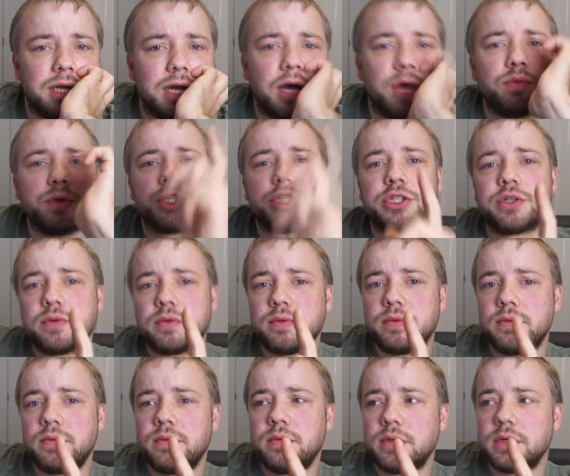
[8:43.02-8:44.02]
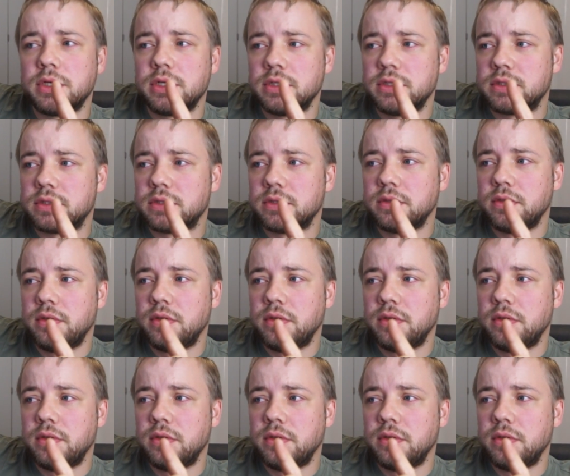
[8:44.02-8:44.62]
I will show it to